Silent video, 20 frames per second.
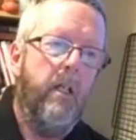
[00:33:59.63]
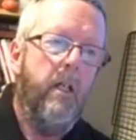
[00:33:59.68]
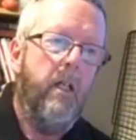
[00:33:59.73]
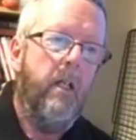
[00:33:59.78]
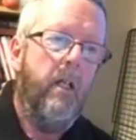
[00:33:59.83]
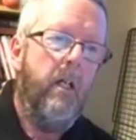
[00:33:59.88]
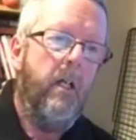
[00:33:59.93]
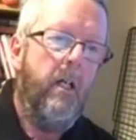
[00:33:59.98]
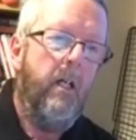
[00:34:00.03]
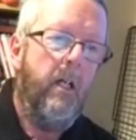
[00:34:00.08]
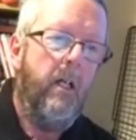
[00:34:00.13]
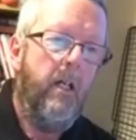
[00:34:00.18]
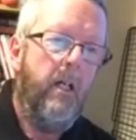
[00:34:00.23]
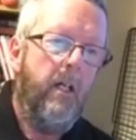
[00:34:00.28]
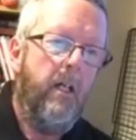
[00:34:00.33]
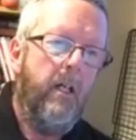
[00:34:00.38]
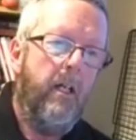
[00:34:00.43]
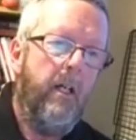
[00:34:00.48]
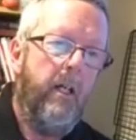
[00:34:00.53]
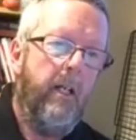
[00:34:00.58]

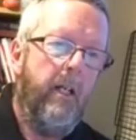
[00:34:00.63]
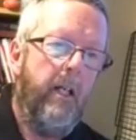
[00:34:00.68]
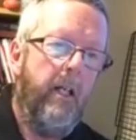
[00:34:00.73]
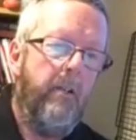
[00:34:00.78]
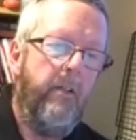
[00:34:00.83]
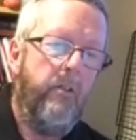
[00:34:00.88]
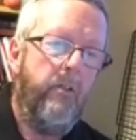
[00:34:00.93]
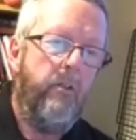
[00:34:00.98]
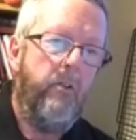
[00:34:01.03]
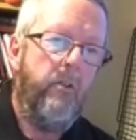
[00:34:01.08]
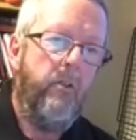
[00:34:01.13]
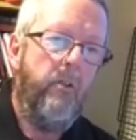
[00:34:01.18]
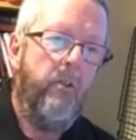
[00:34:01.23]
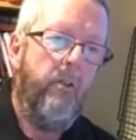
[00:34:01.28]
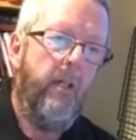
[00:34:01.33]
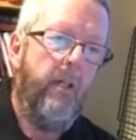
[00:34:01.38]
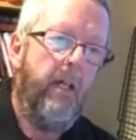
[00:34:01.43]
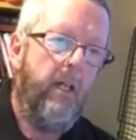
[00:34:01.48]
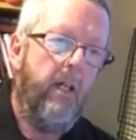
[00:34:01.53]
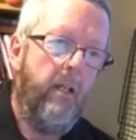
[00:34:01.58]
And as you do
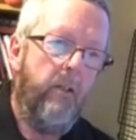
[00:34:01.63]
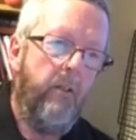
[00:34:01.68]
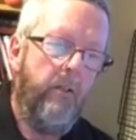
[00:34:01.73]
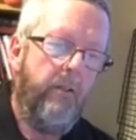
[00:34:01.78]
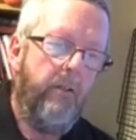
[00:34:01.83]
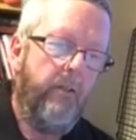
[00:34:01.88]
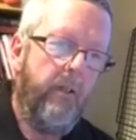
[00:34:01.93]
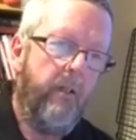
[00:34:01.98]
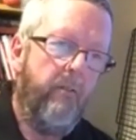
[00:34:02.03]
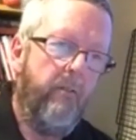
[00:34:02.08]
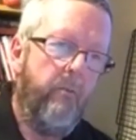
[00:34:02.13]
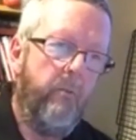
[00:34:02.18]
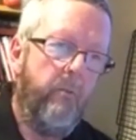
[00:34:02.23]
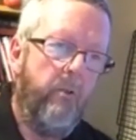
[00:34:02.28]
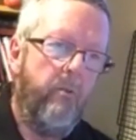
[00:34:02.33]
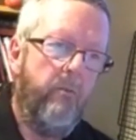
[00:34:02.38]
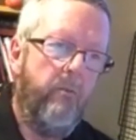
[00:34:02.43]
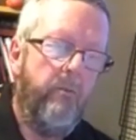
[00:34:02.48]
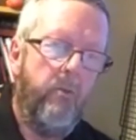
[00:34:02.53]
that, a lot of stuff will fall